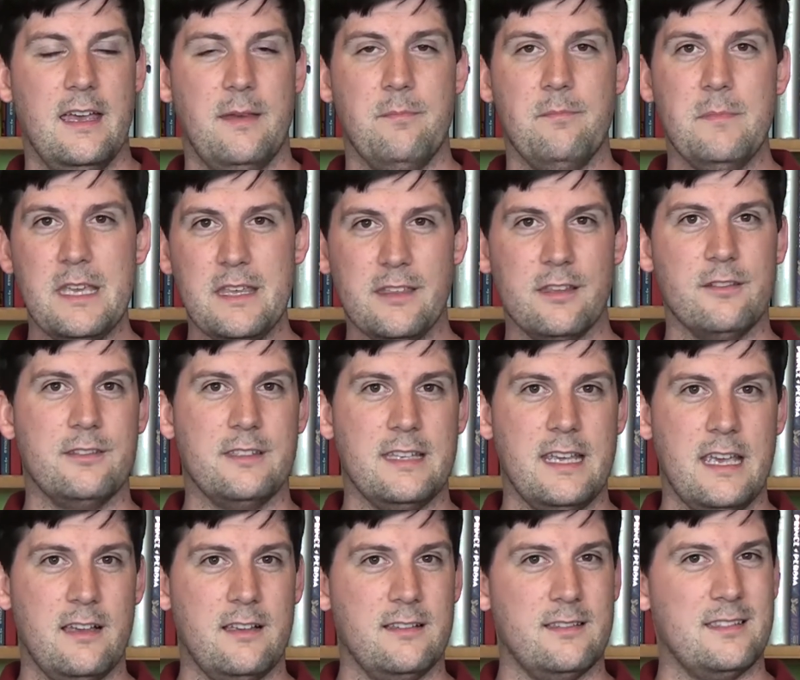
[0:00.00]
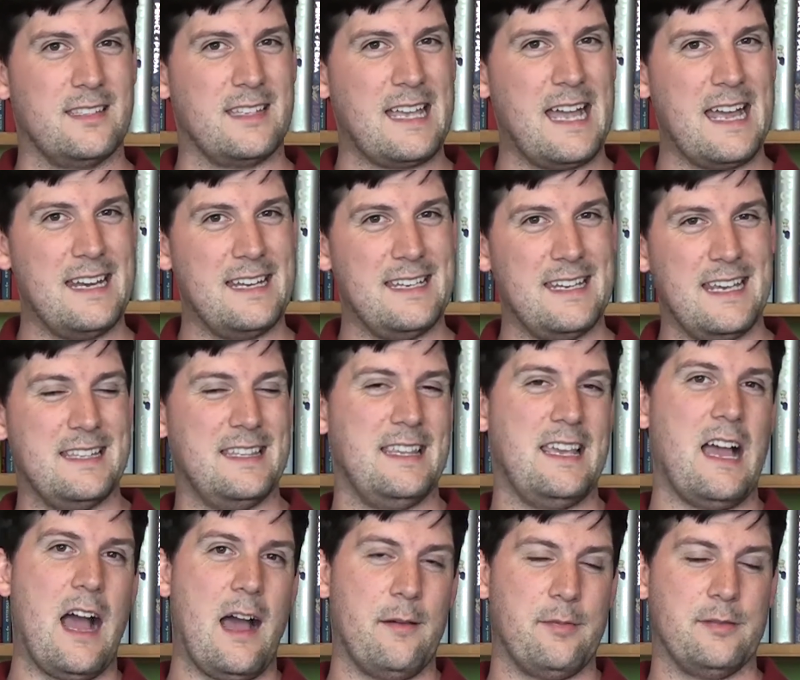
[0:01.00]
Mythos Tales kind of takes
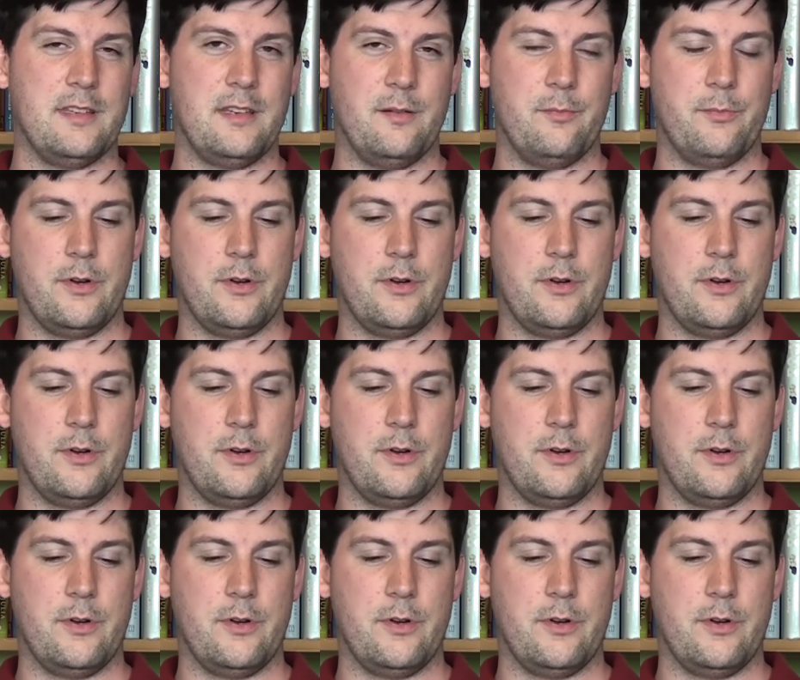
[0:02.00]
the opposite